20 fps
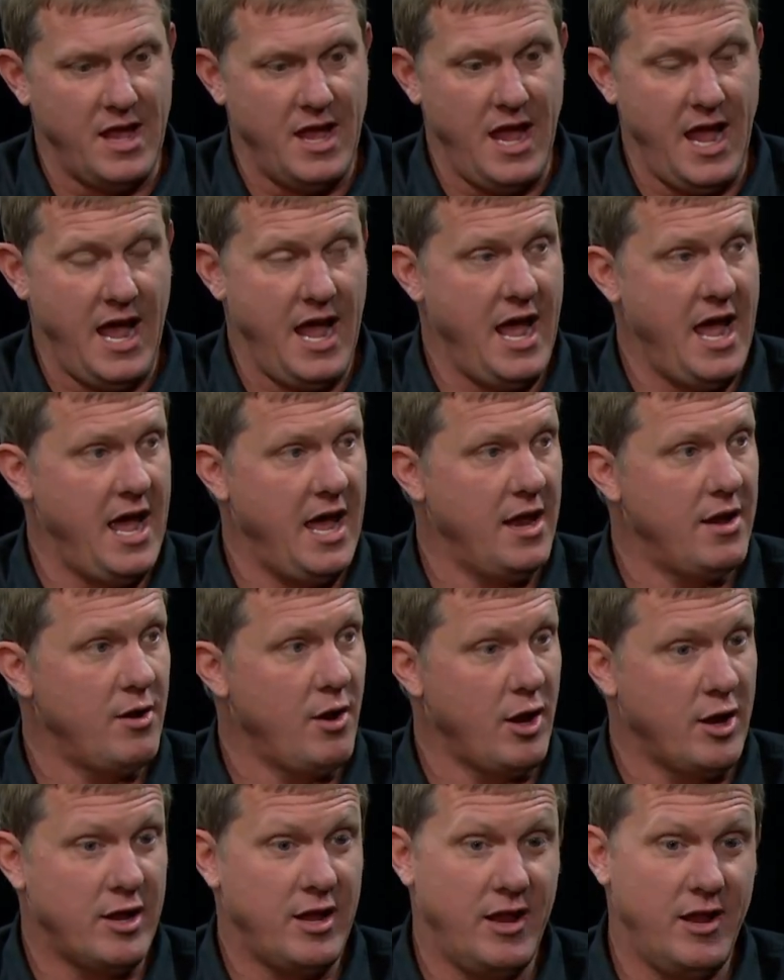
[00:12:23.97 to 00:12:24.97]
And,
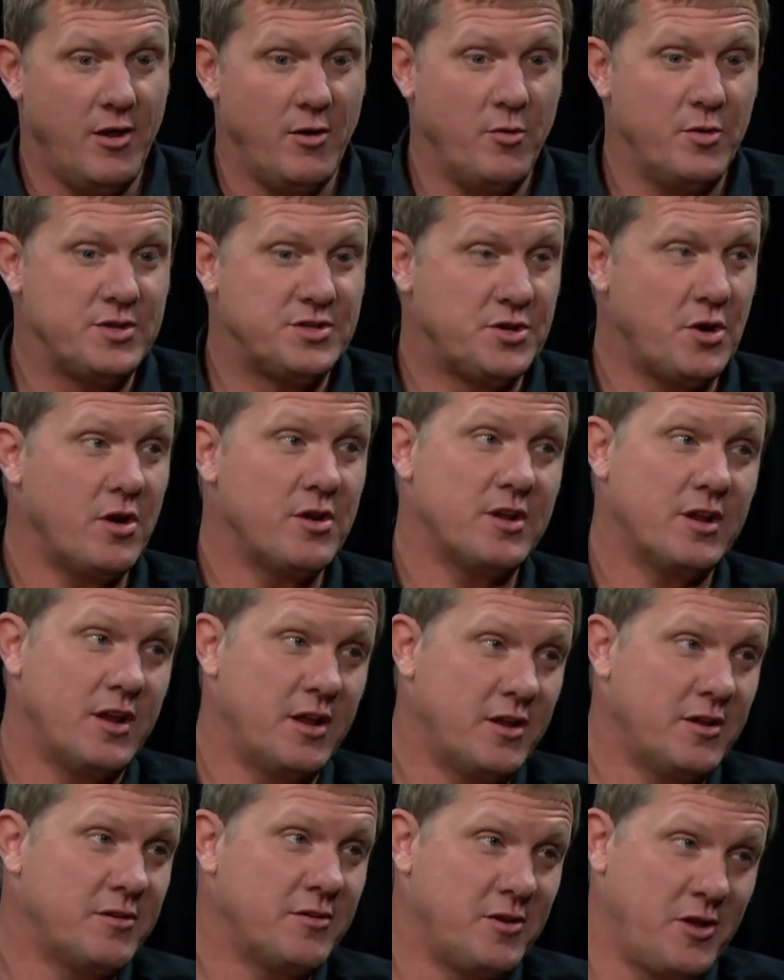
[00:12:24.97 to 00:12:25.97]
you know, we start to
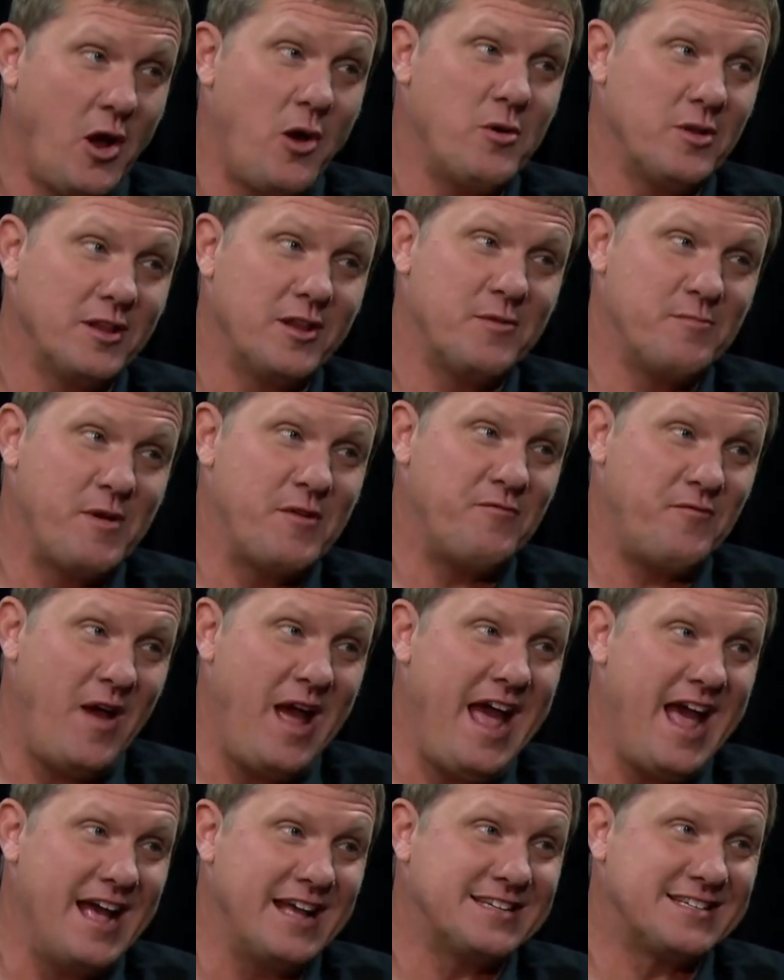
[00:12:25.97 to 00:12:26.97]
go a little bit
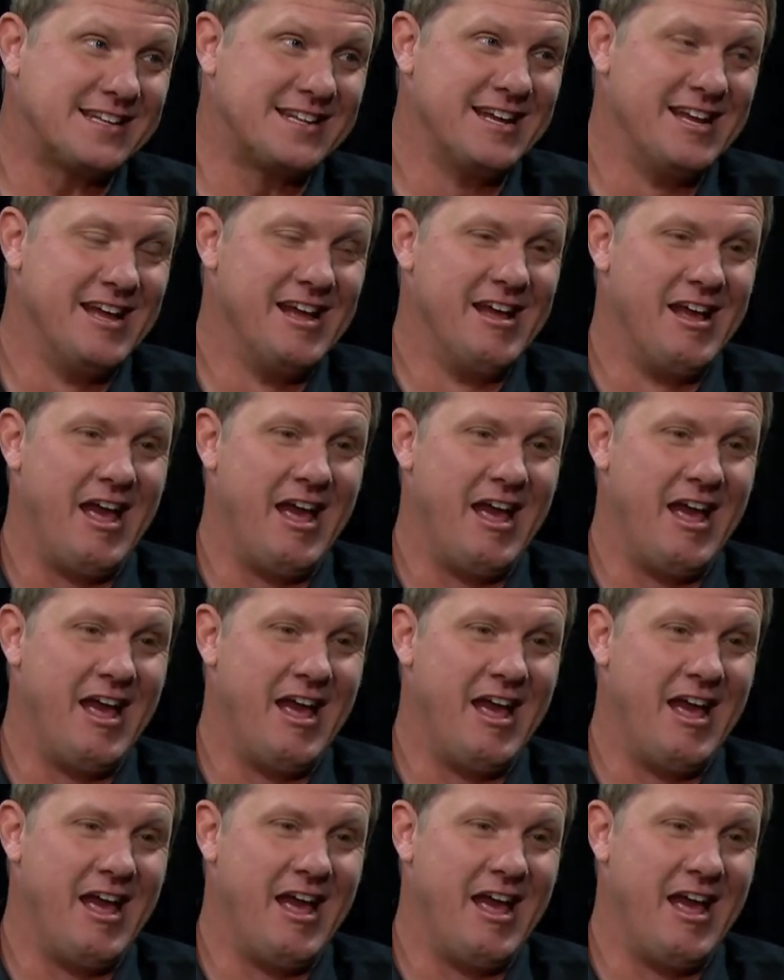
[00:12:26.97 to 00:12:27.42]
fast. Yeah.